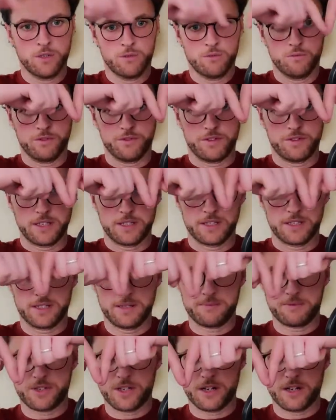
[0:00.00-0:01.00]
we've got the
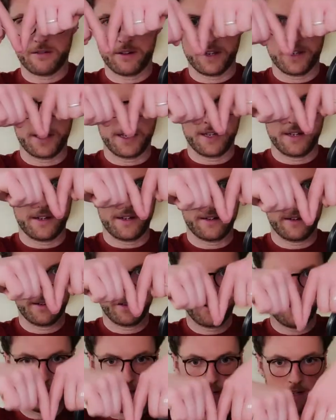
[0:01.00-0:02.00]
tip jar right here.
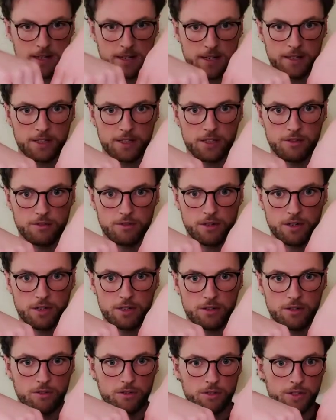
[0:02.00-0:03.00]
QR
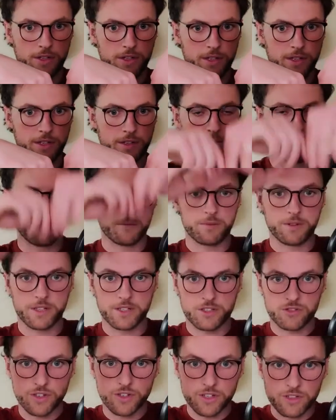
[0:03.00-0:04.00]
code here will bring you
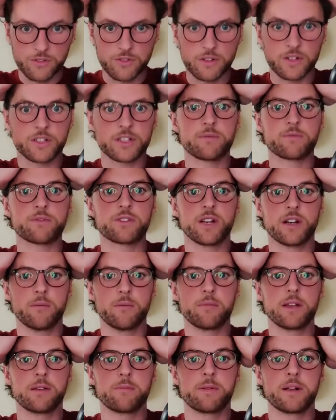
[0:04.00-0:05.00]
straight to our tip jar on
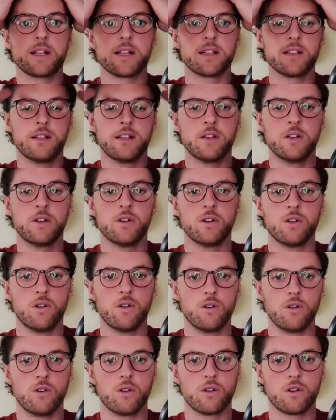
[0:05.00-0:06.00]
PayPal,
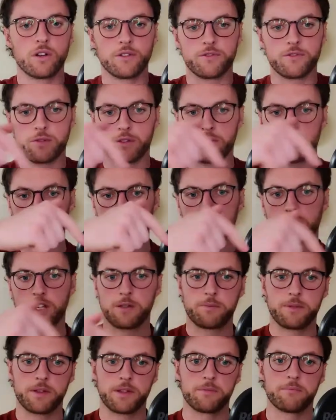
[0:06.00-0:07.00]
or if you want to just
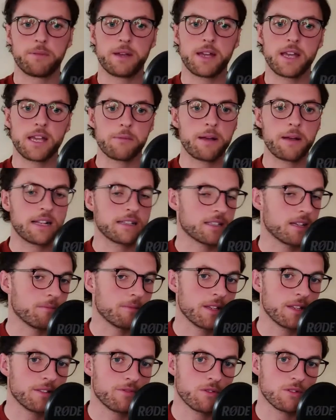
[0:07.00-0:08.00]
type in
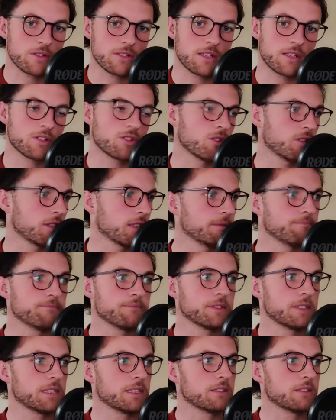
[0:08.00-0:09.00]
paypal.me/Linn,
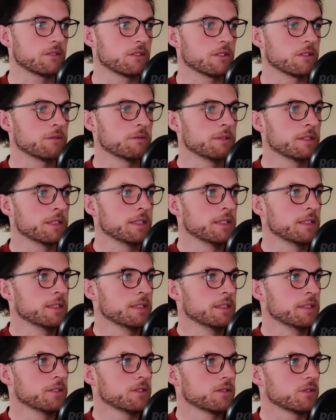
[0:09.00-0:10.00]
either or.
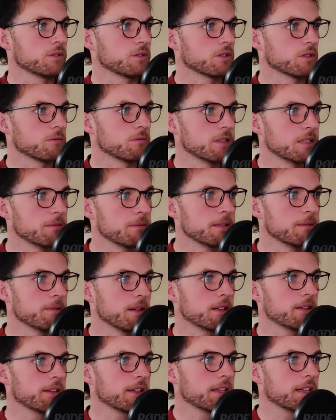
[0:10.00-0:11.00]
So gur mil mahagaí